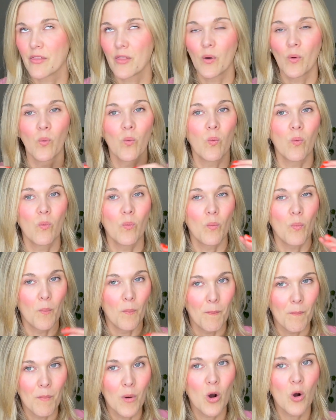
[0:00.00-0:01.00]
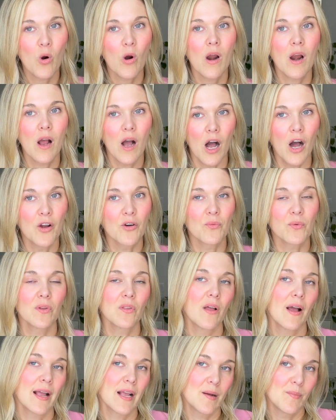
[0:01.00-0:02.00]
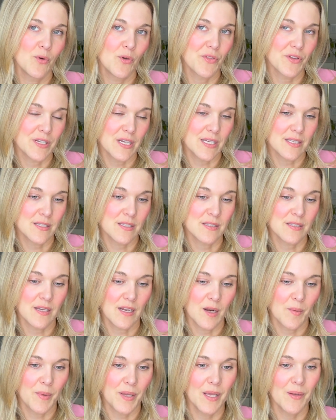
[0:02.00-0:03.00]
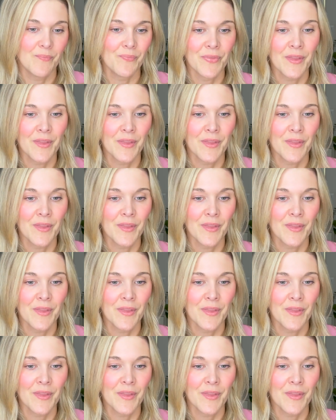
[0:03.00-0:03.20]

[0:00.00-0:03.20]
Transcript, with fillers: the more unreliable the test is going to be.